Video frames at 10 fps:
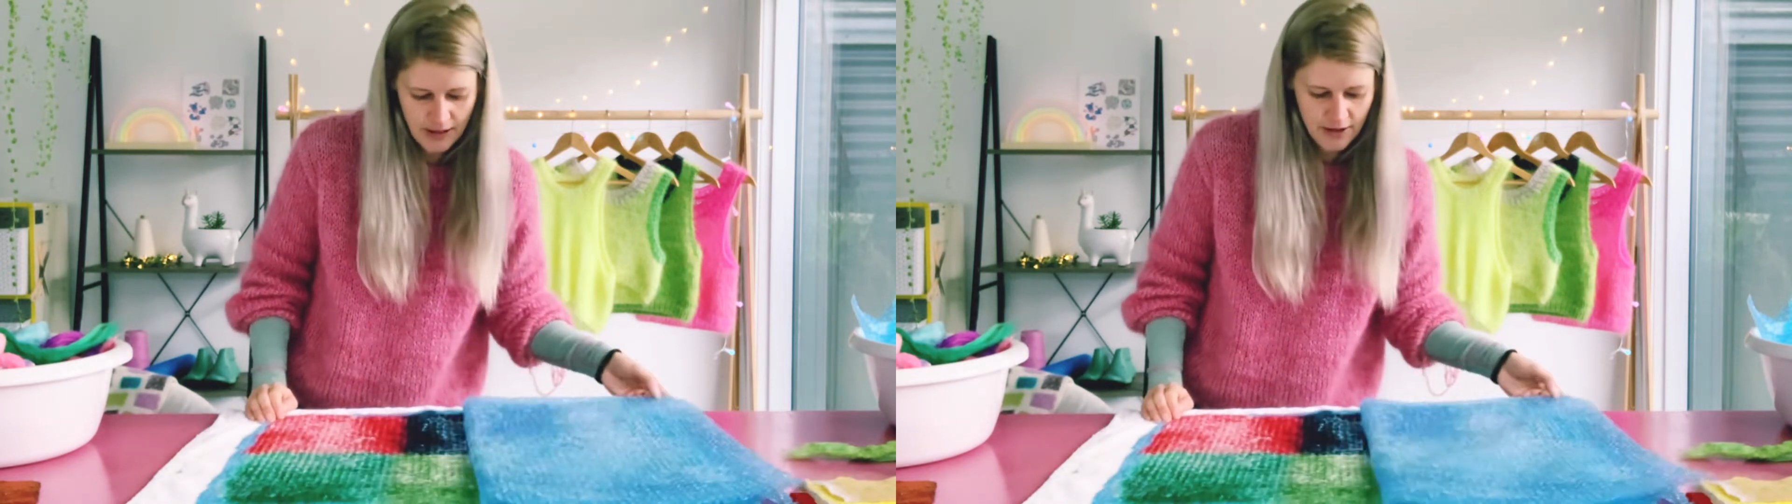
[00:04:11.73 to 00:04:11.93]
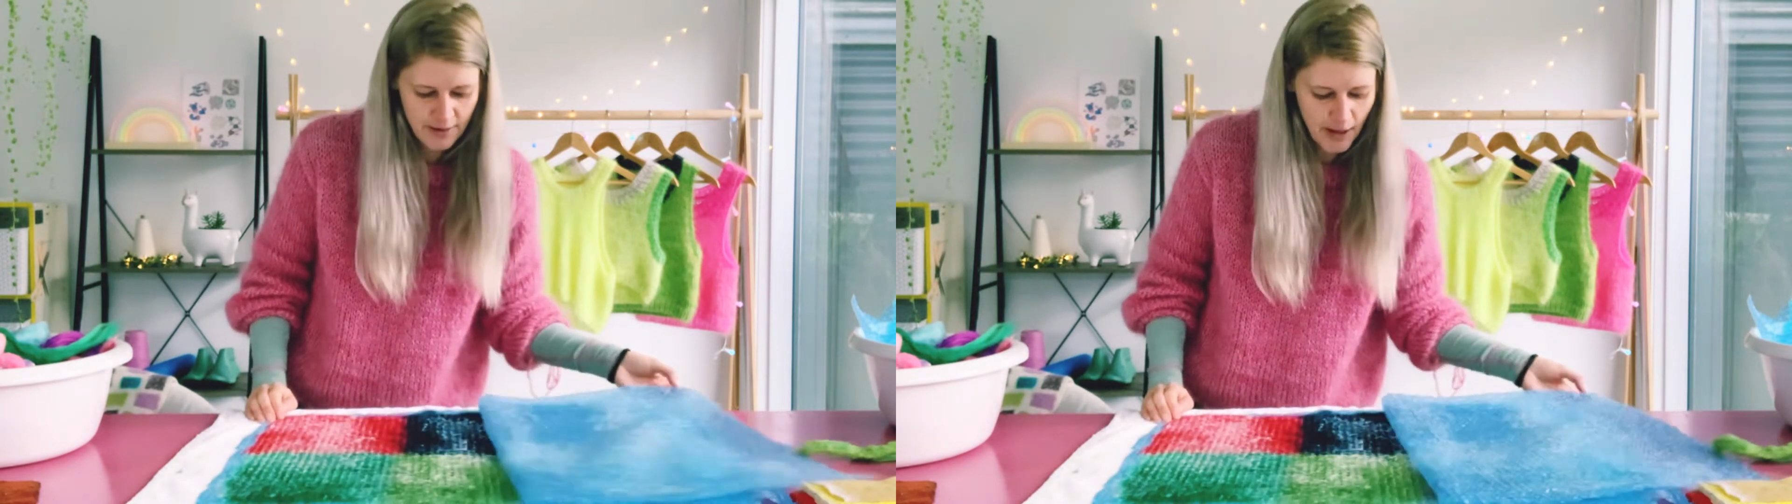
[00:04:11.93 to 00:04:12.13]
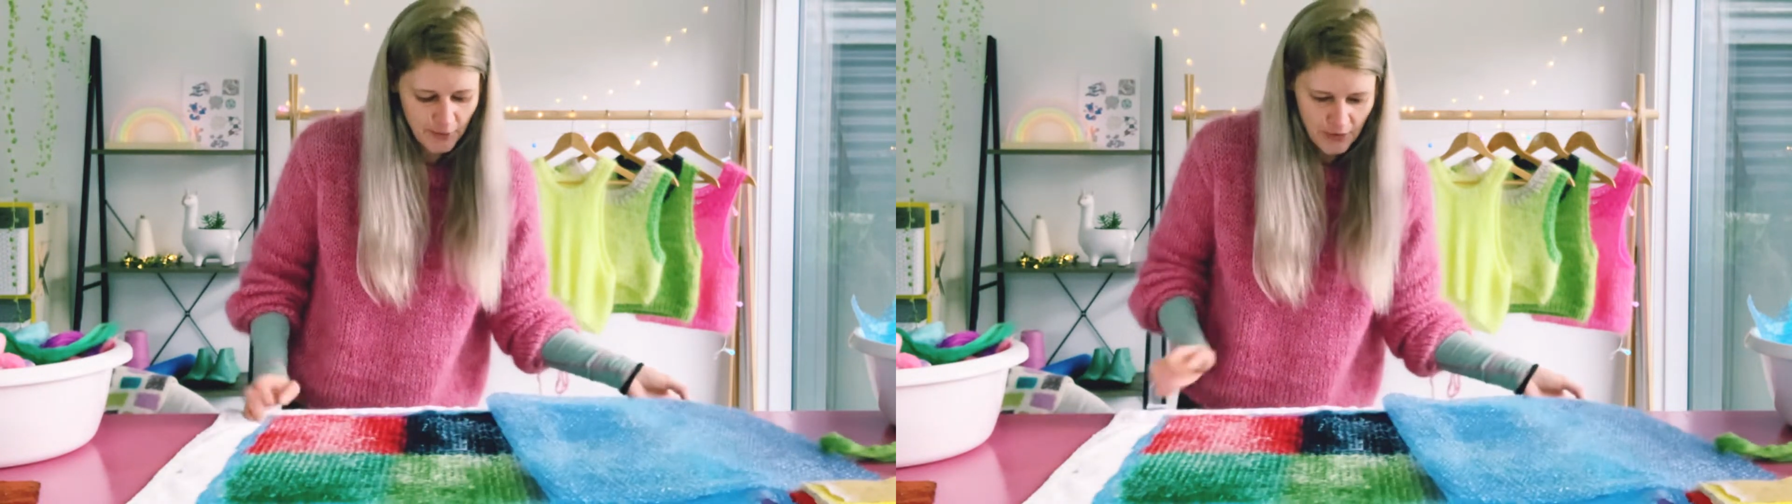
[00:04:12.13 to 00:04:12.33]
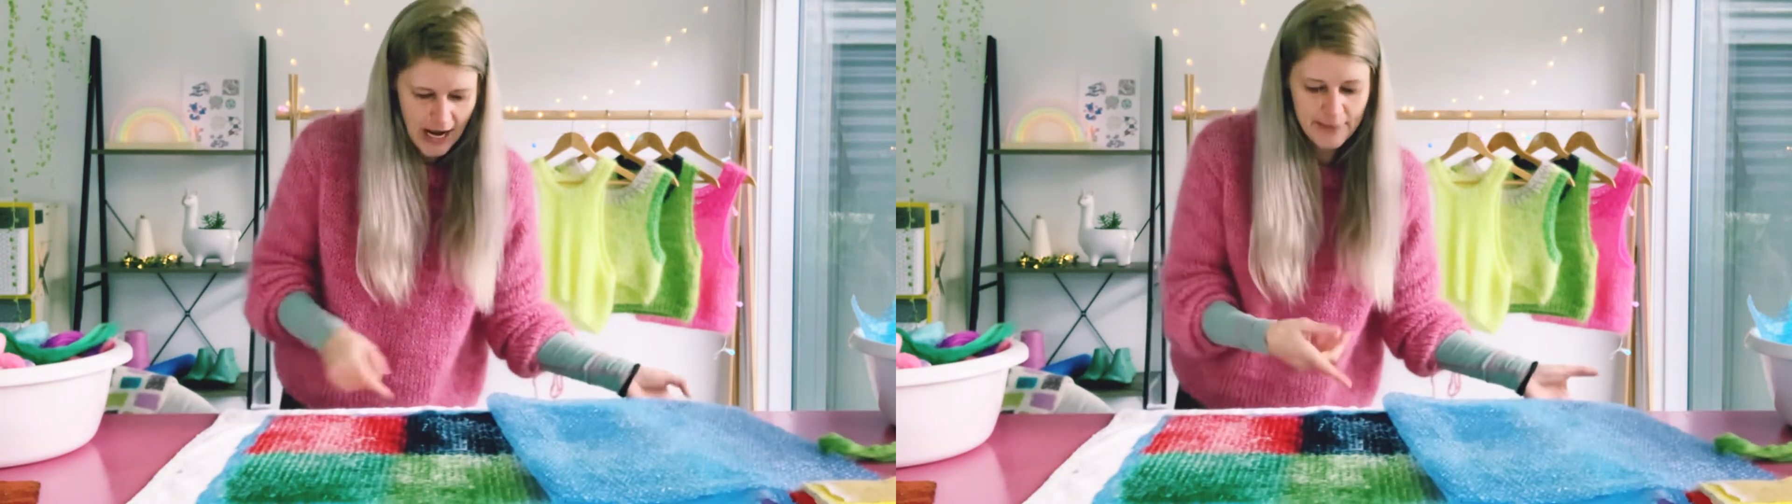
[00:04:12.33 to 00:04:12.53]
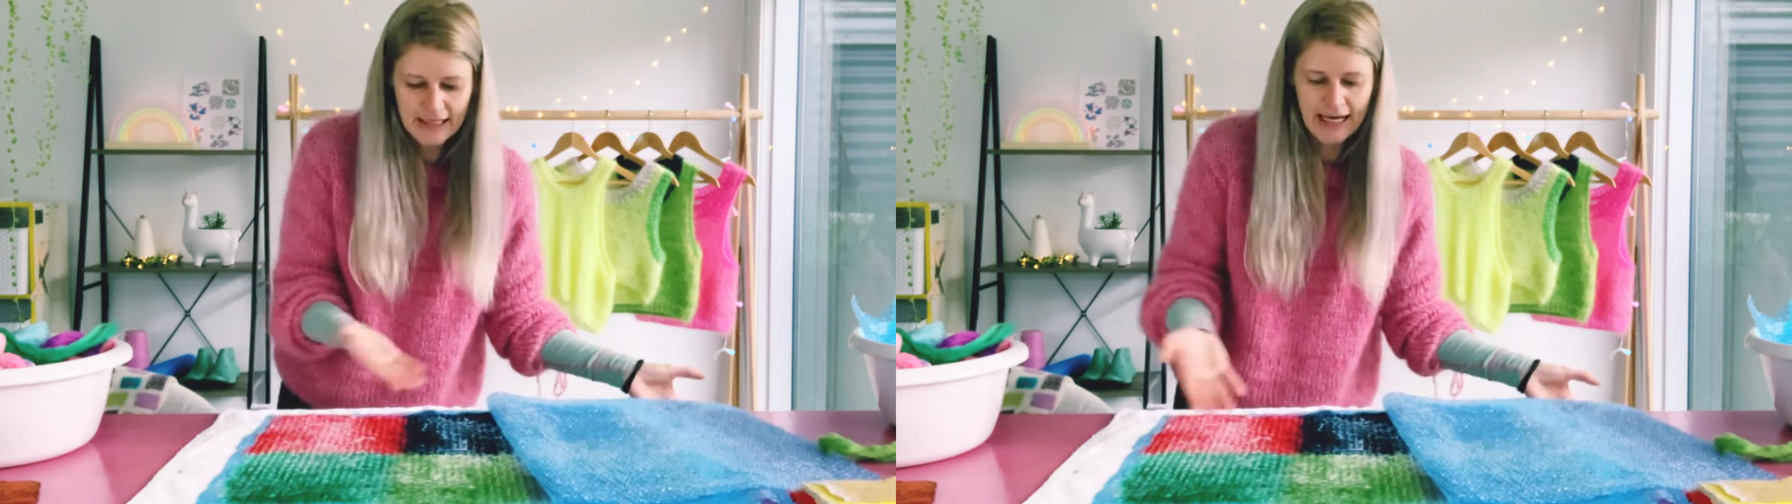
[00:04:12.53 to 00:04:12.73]
the bubble wrap
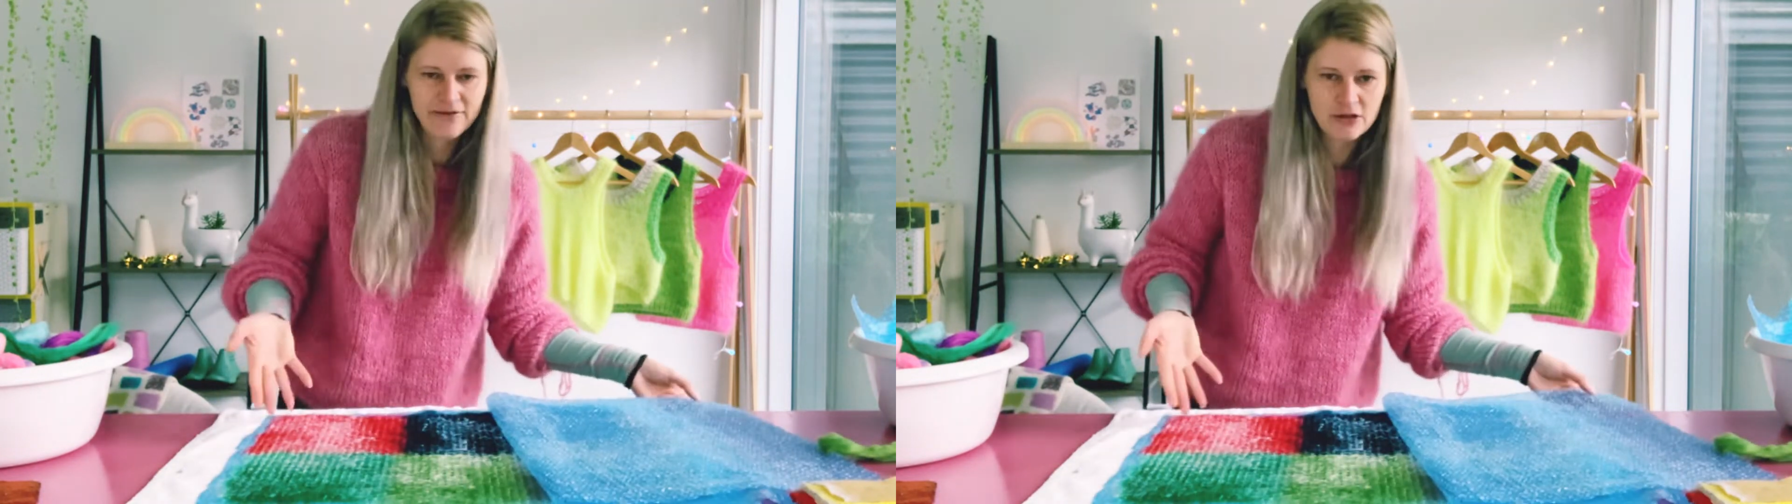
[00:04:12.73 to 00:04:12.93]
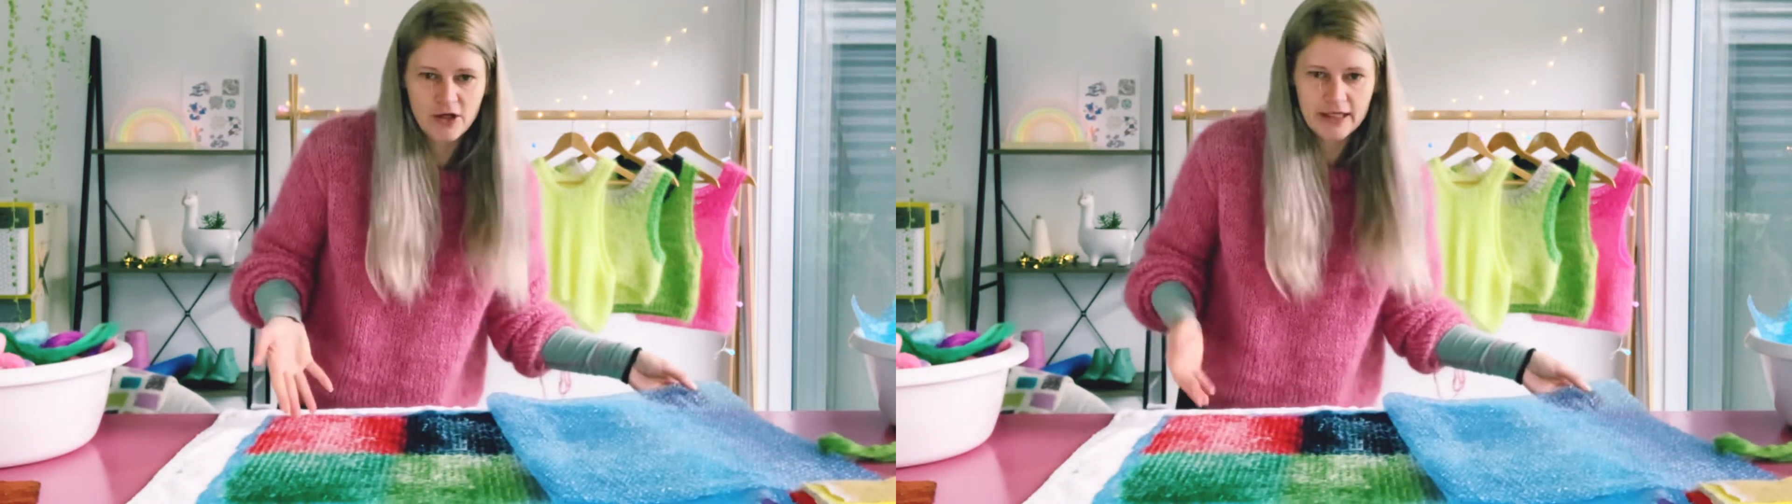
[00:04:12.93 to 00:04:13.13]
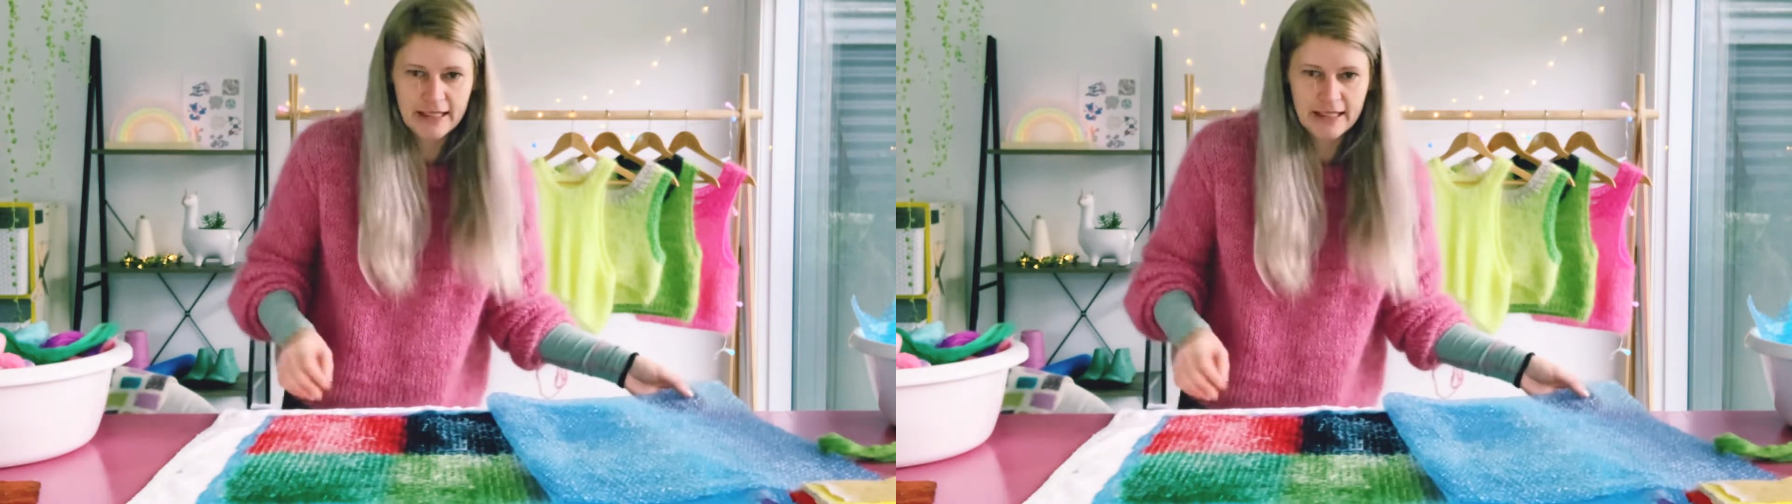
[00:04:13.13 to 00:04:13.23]
and have a look,